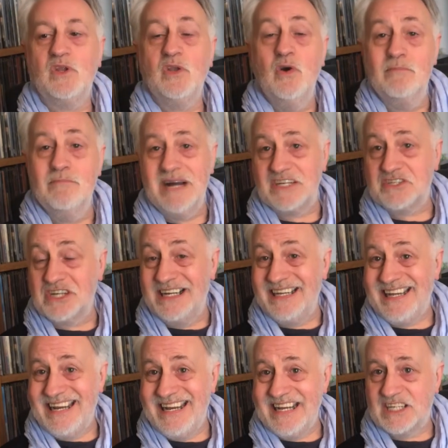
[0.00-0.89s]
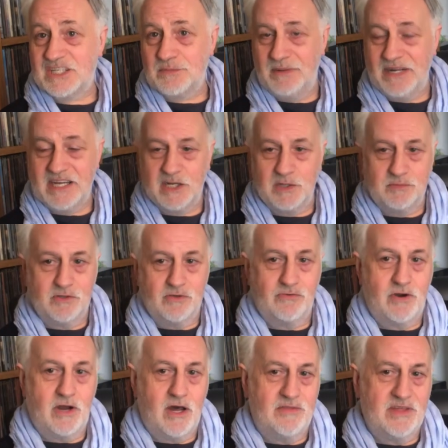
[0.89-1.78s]
or magically inexplicable
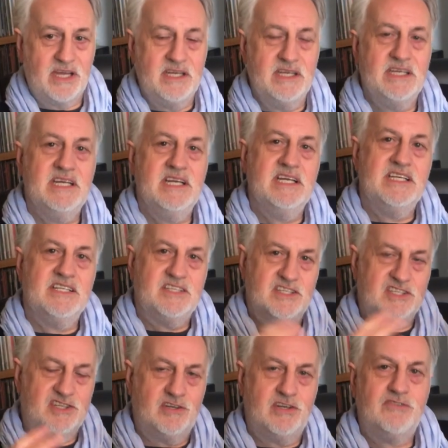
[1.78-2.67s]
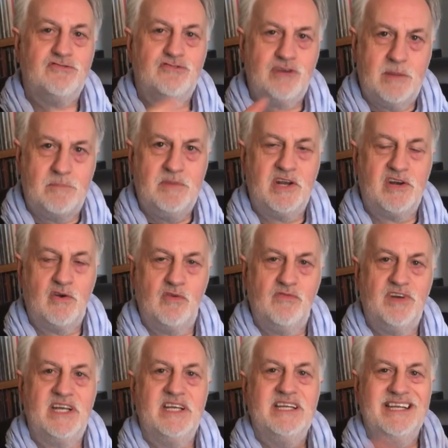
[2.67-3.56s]
rather, to sort of trip it
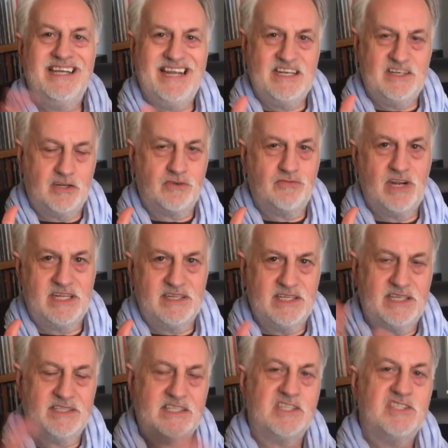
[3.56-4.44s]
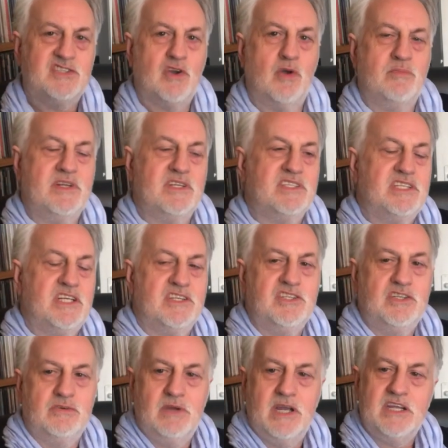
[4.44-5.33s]
over into creating that dystopian
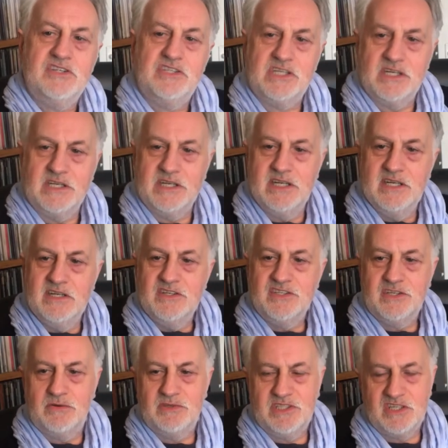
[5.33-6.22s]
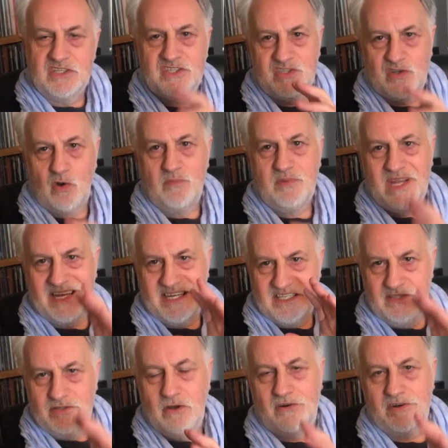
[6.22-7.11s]
situation. So a dystopia
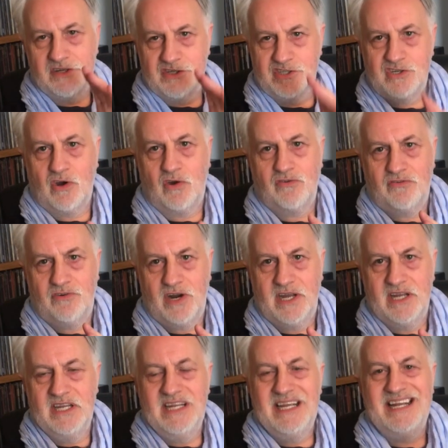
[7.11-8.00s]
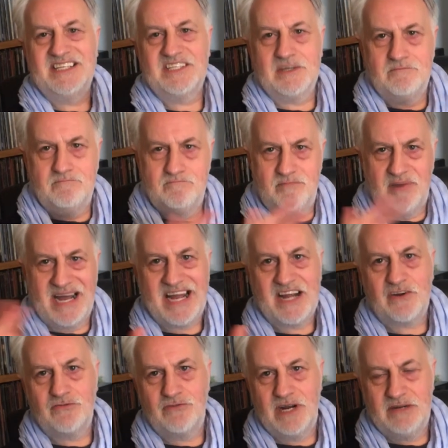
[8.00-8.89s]
is not a genre, it's a
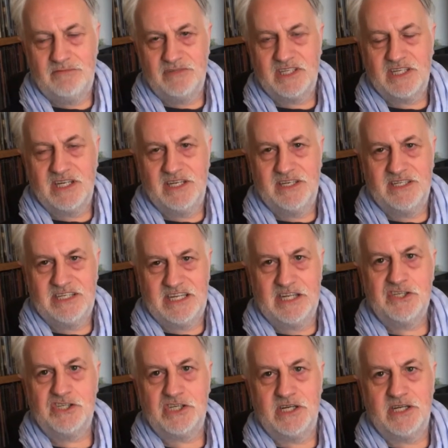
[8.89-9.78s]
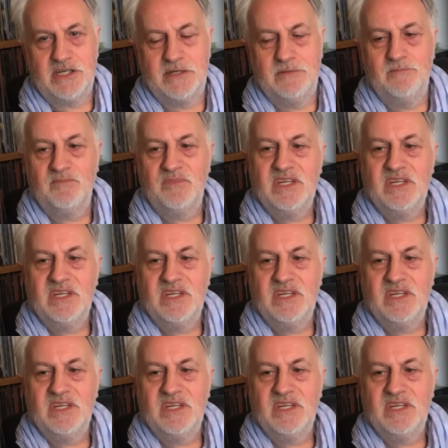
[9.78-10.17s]
background condition,